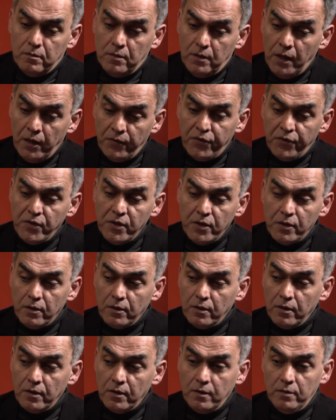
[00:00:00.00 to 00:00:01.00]
I think
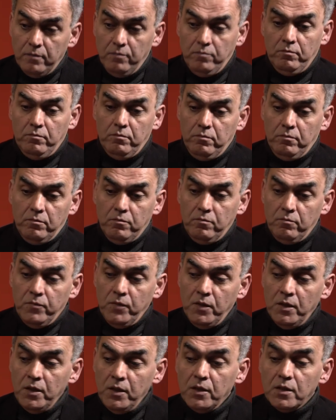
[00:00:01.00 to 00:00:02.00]
uh,
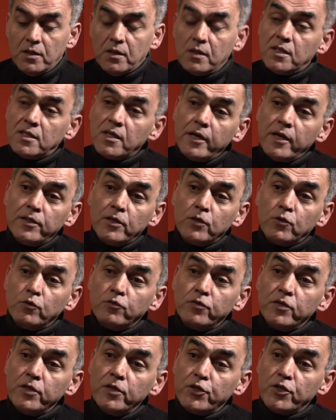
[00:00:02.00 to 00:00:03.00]
he decided to
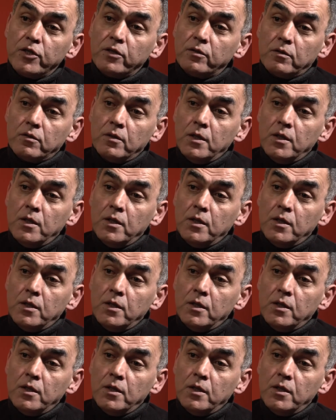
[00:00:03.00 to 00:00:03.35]
finish it.